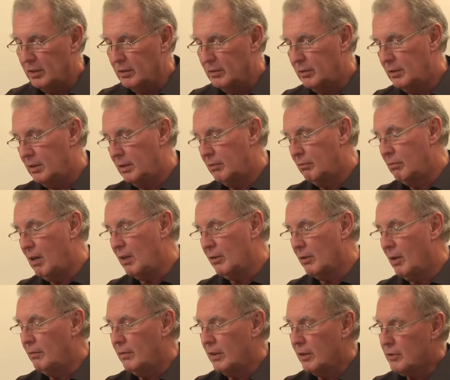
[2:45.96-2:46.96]
are rather
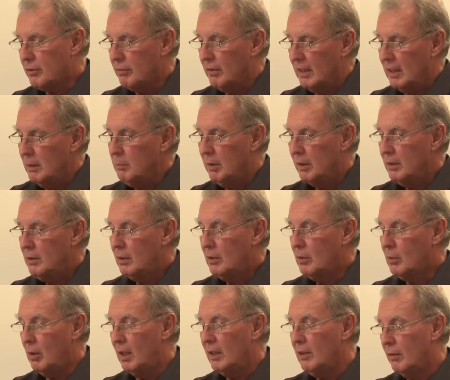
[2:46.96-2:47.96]
obvious really, but
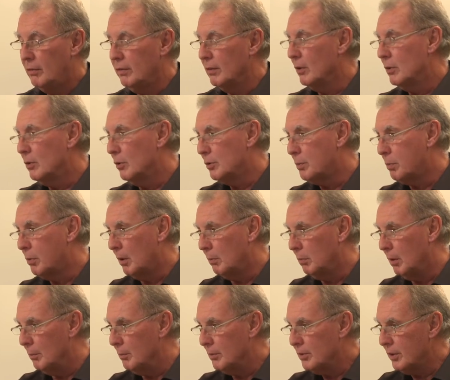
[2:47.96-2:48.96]
quite often cause
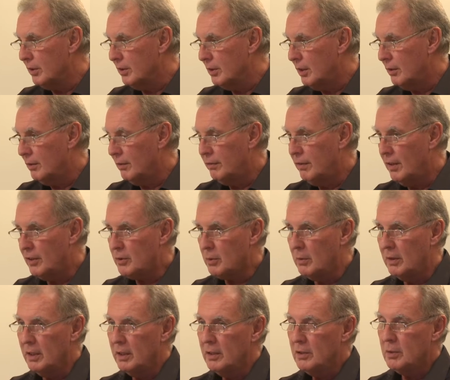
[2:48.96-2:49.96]
problems. And the first
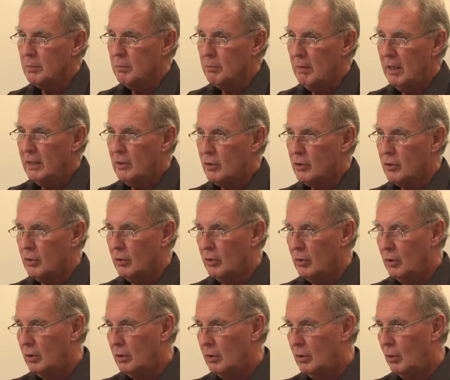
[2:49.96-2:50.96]
one is make
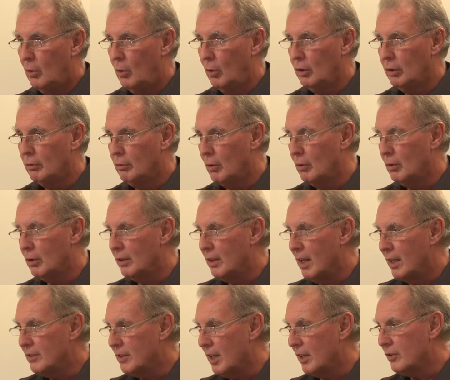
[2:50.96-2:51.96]
sure all your
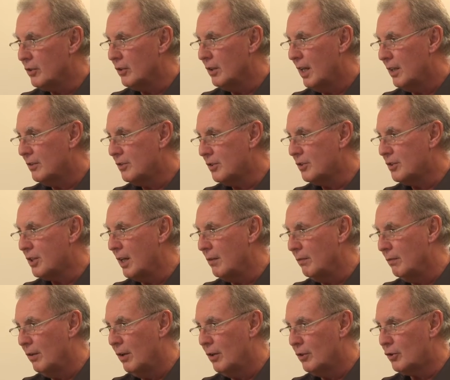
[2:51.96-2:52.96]
organisation has the same
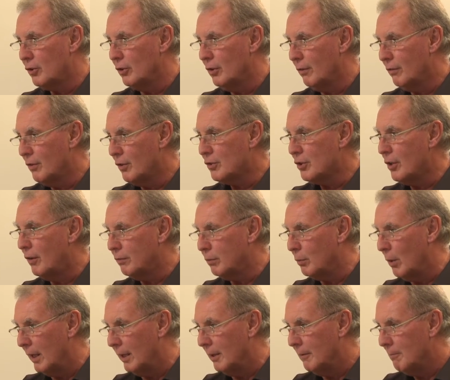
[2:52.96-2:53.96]
version of the
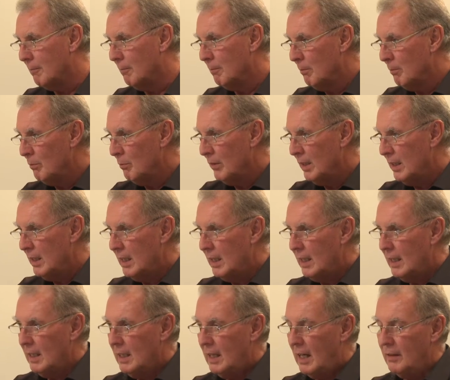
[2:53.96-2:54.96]
software.
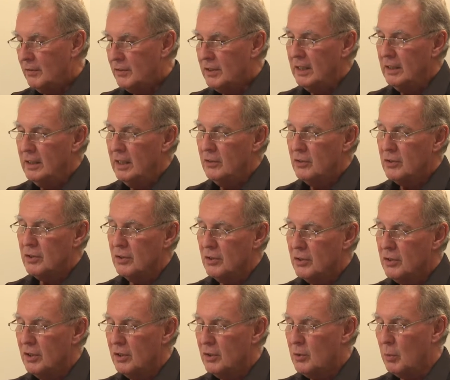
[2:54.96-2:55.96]
I've seen
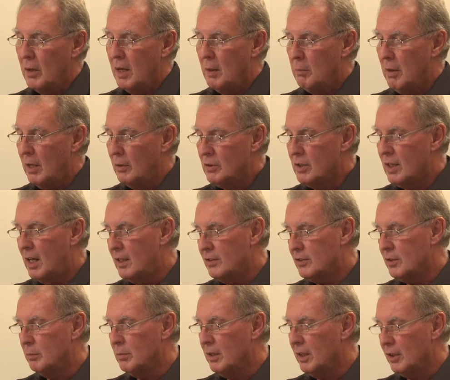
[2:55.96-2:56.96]
instances where bowties
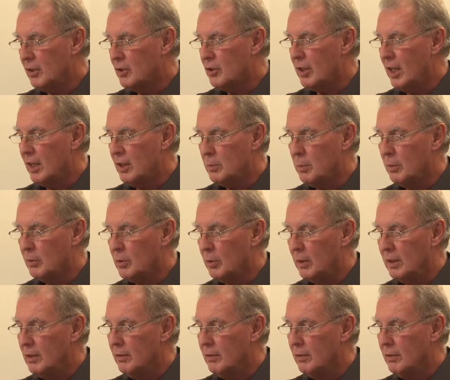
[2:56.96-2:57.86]
have been exchanged between